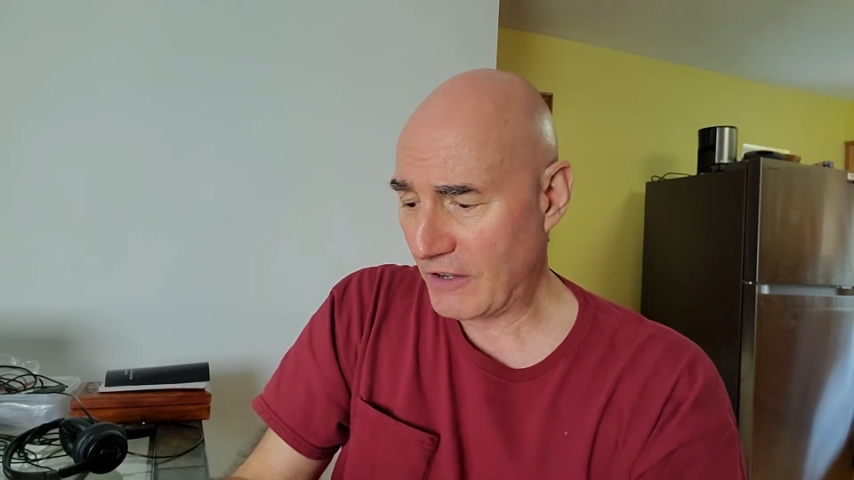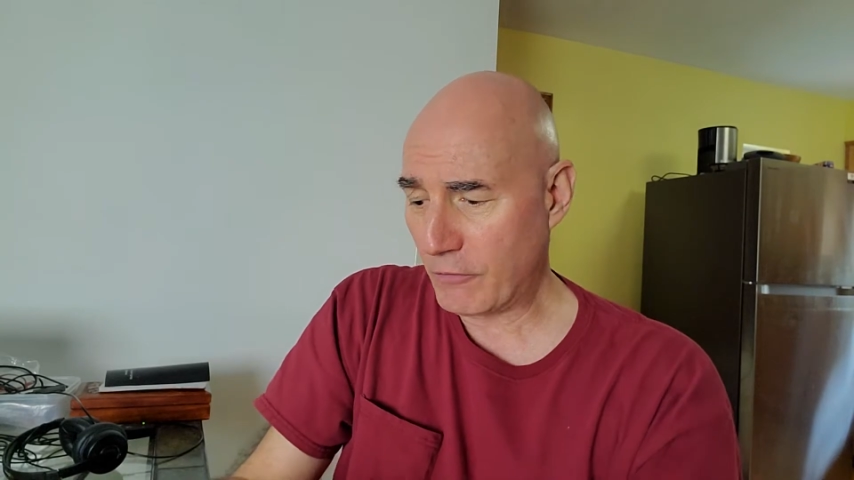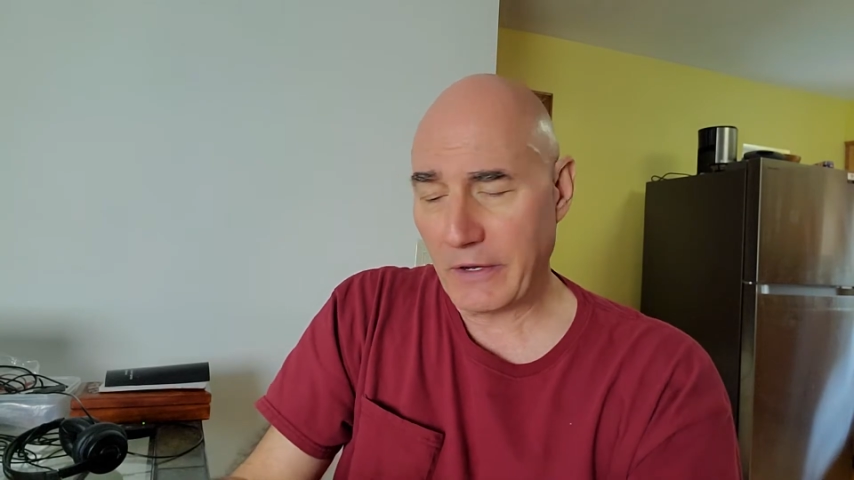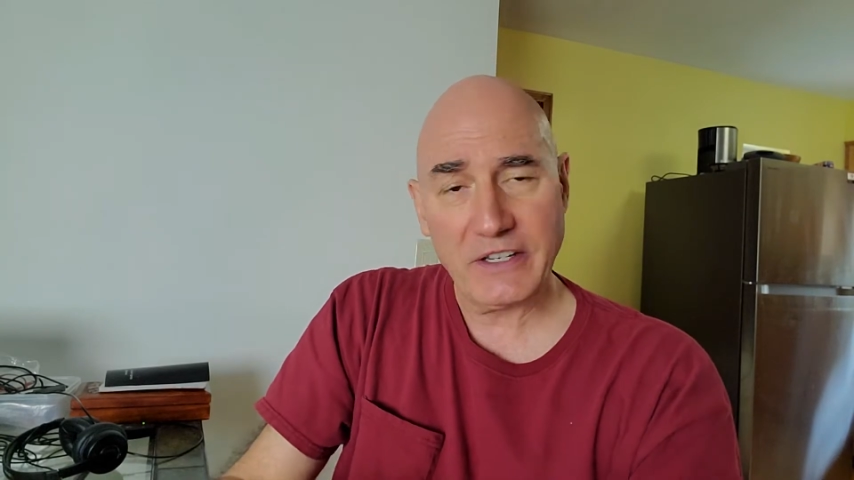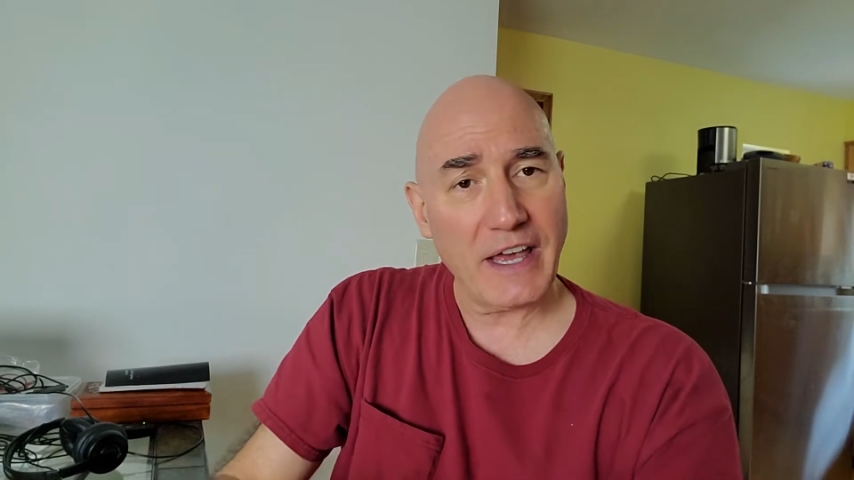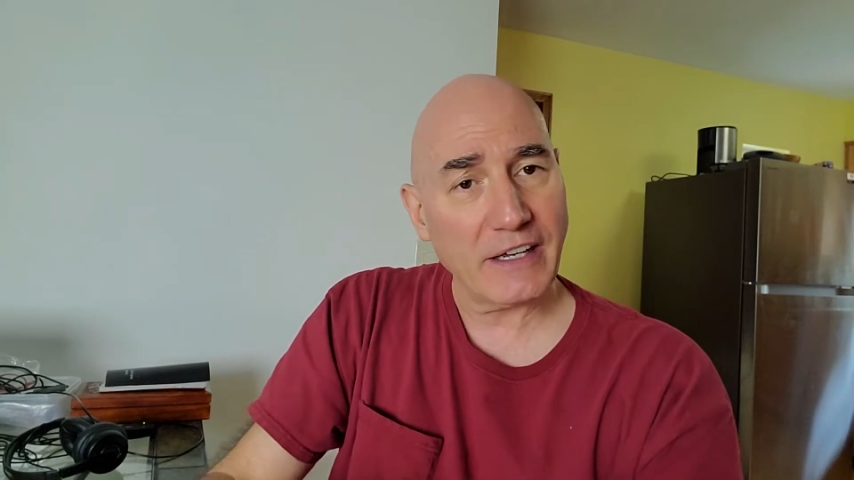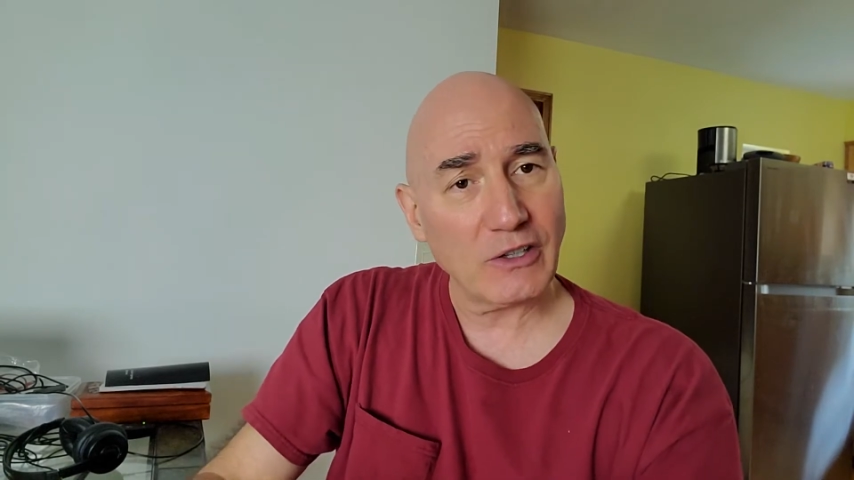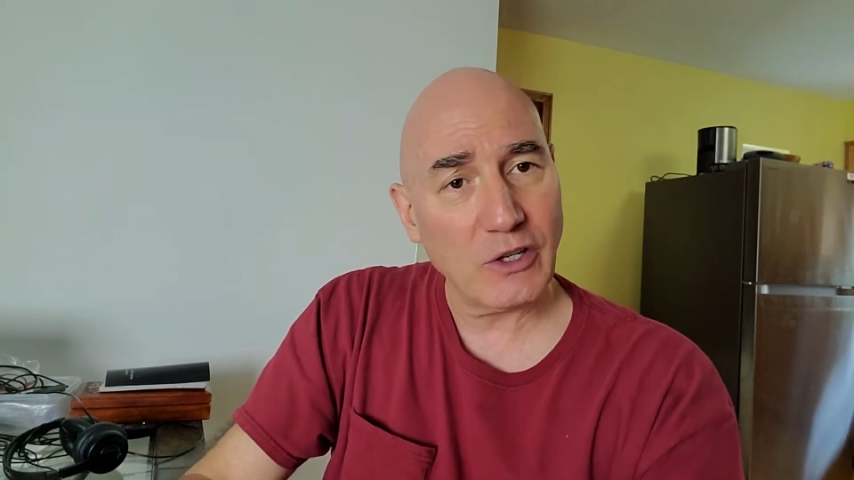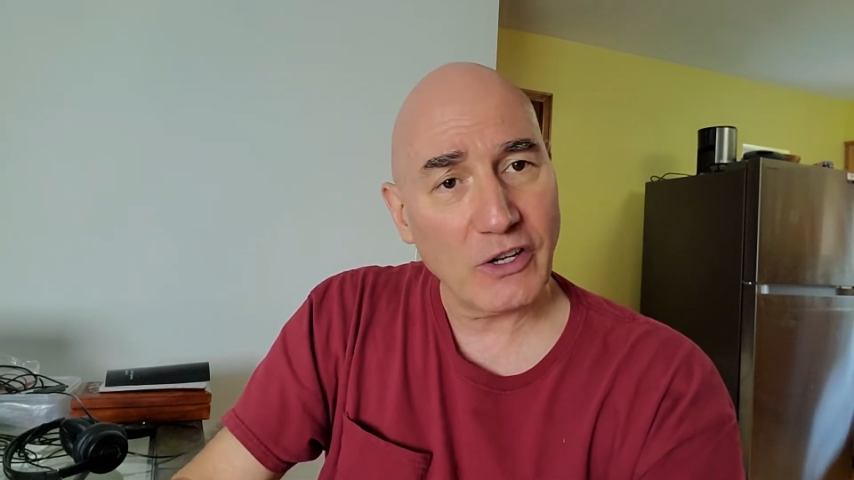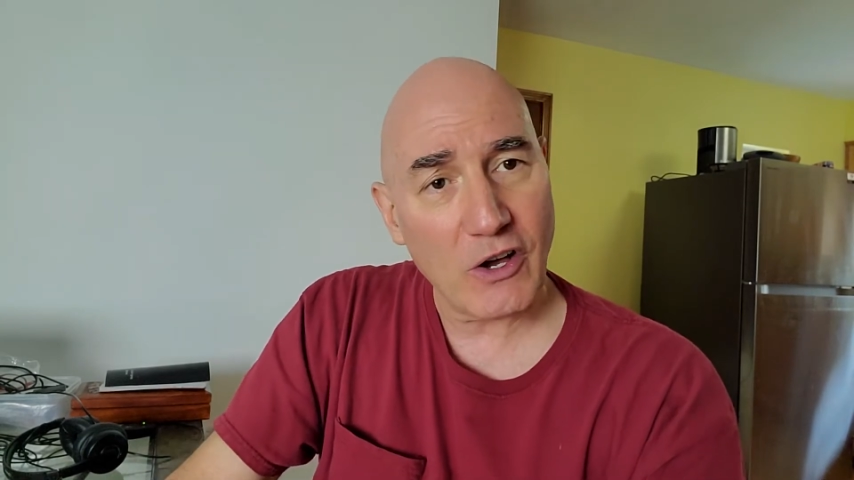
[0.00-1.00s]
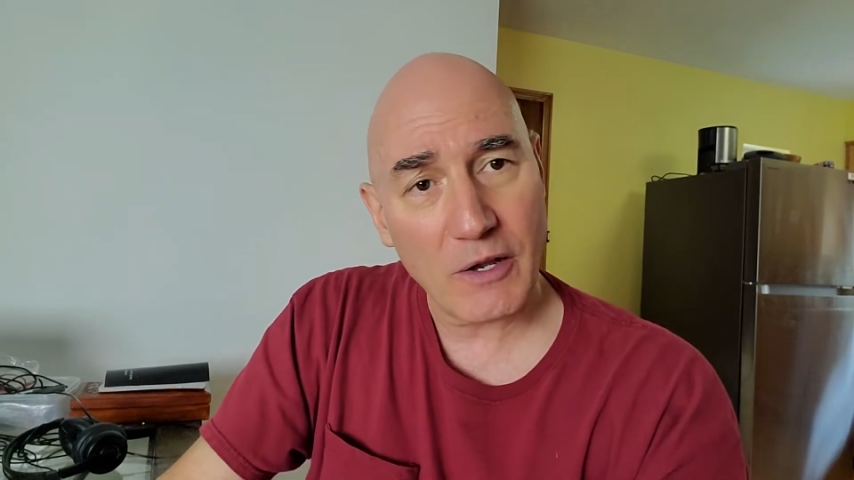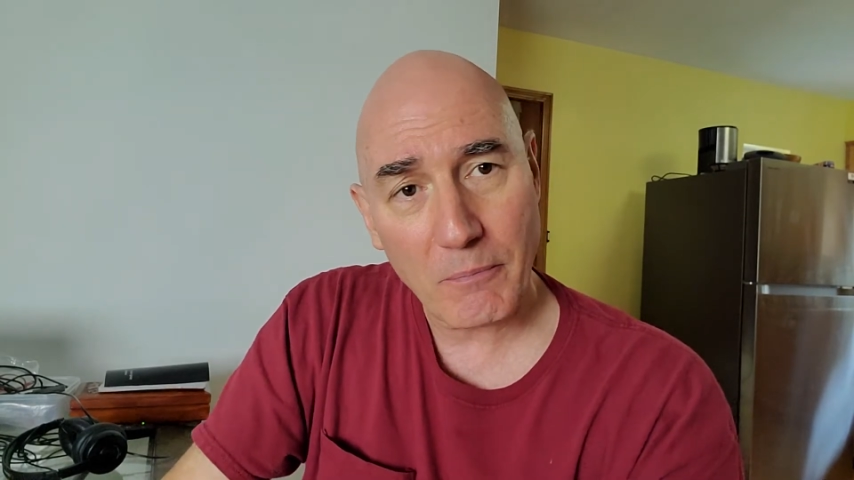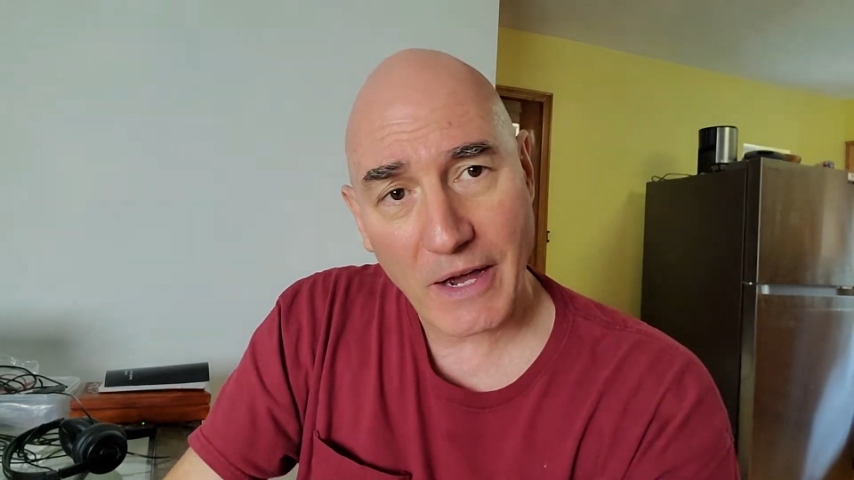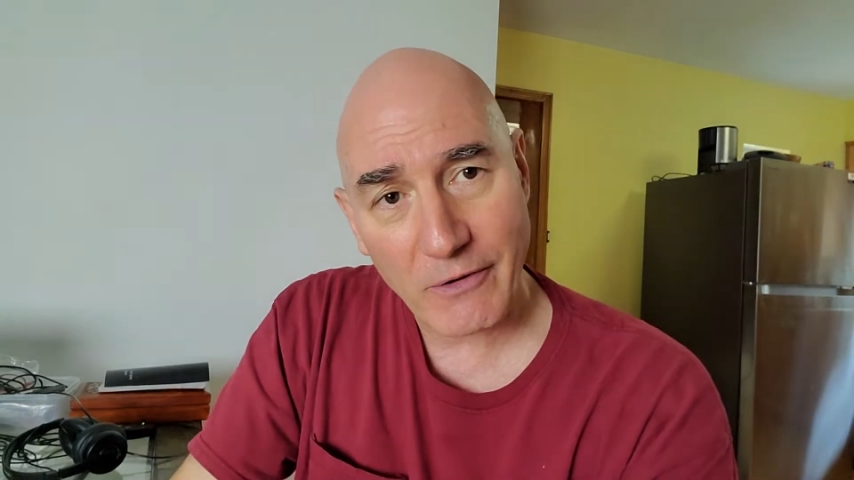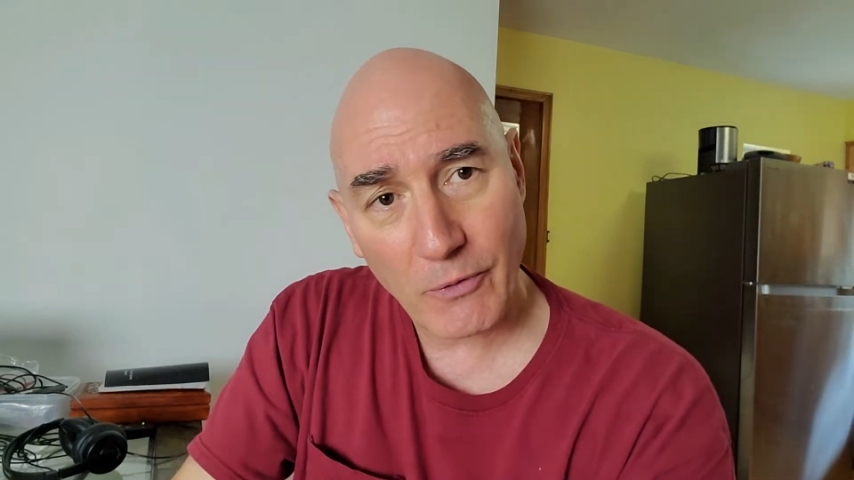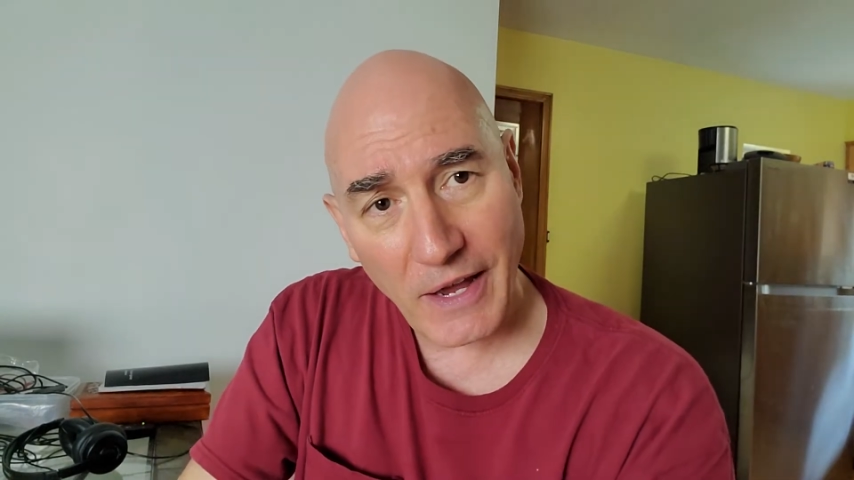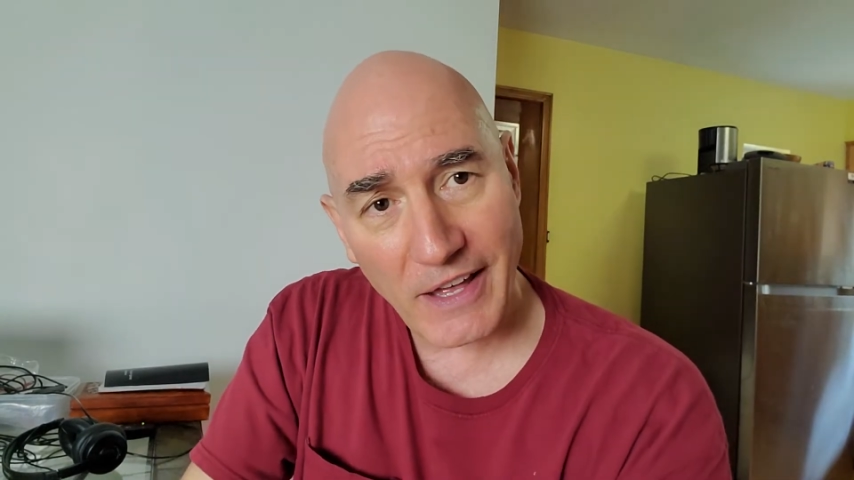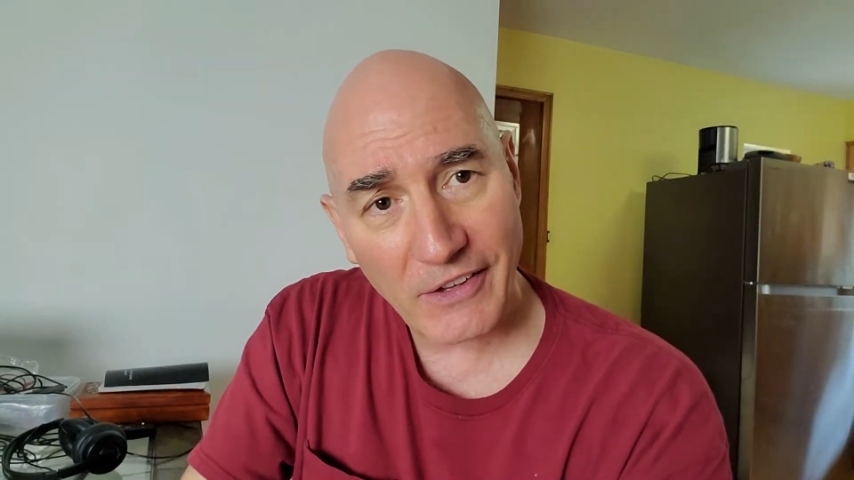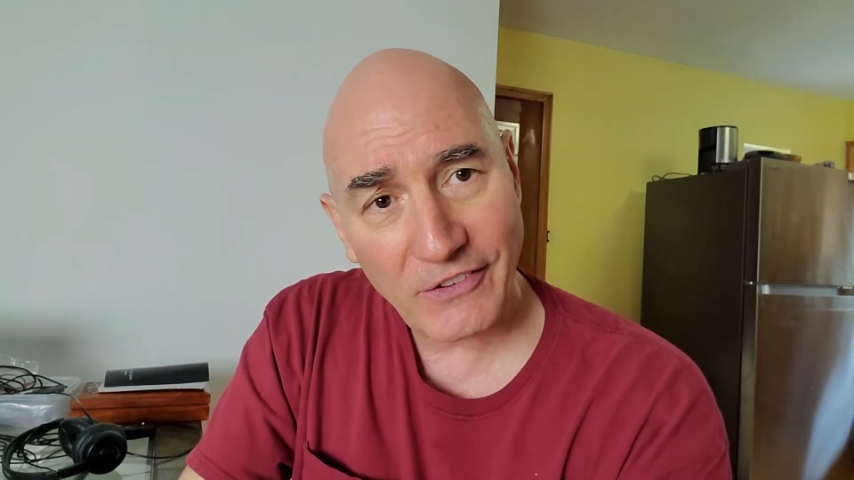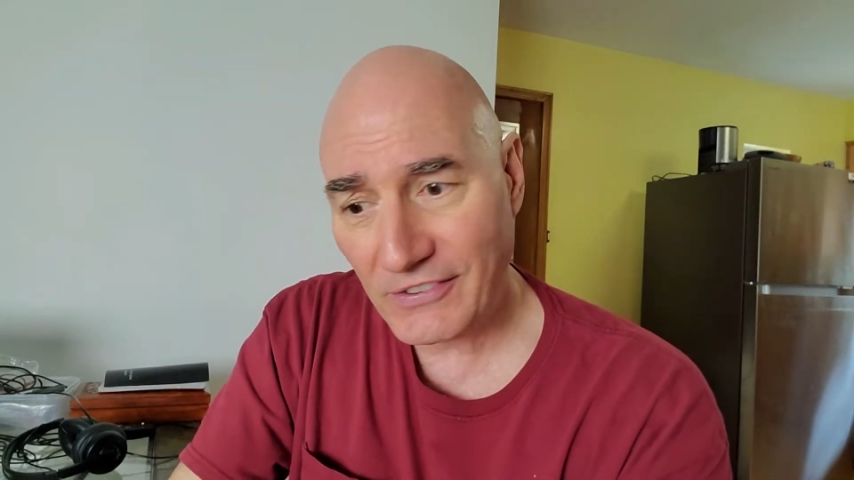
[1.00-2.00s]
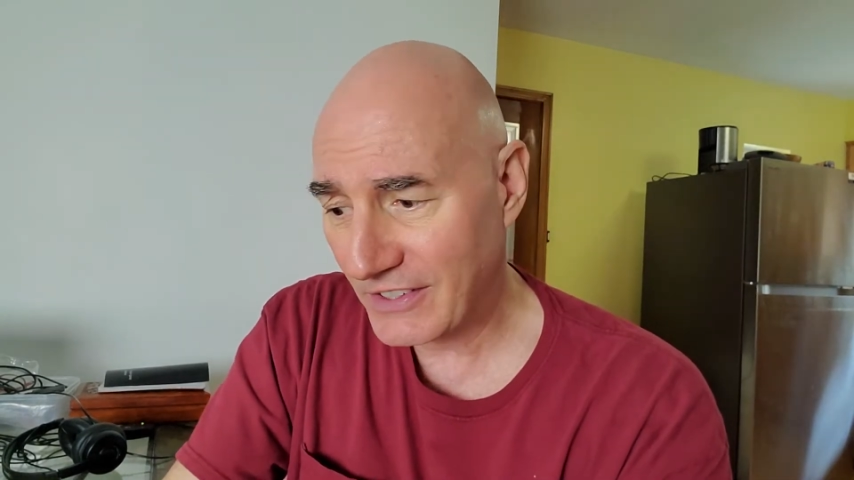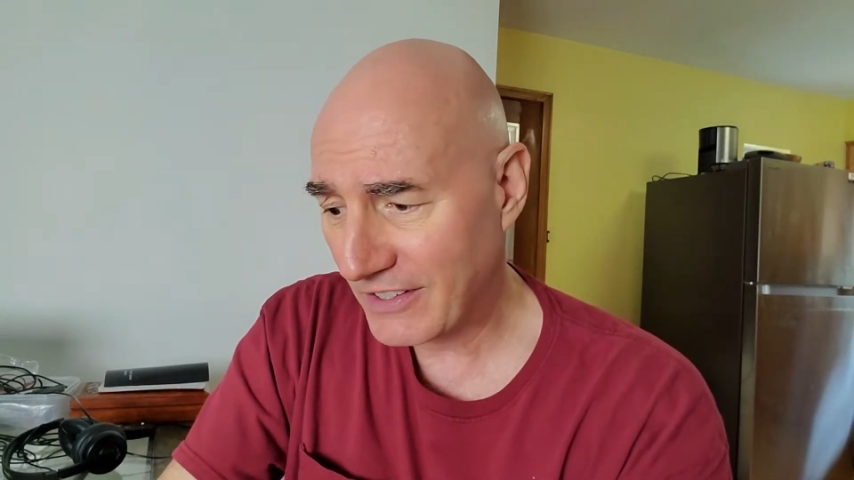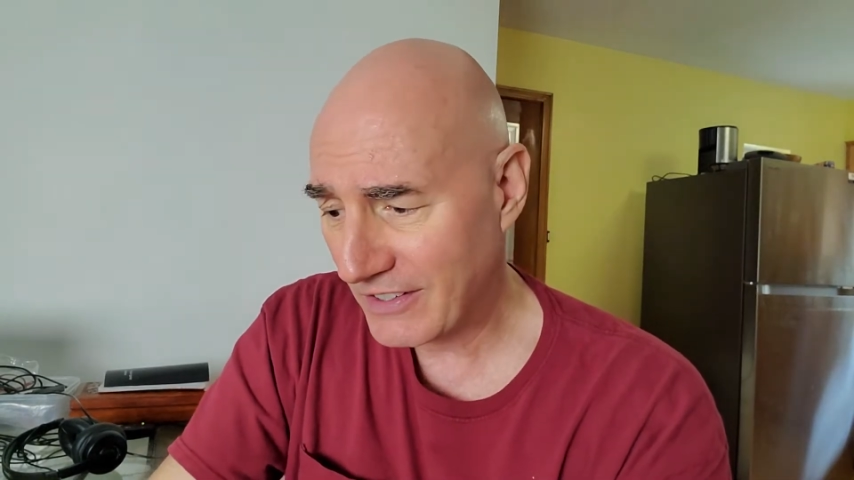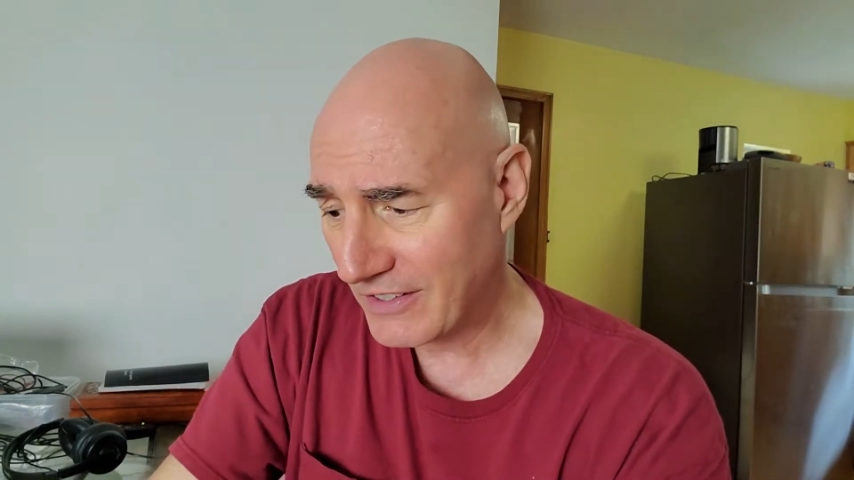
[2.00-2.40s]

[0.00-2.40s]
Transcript: if we take a look on my wrist,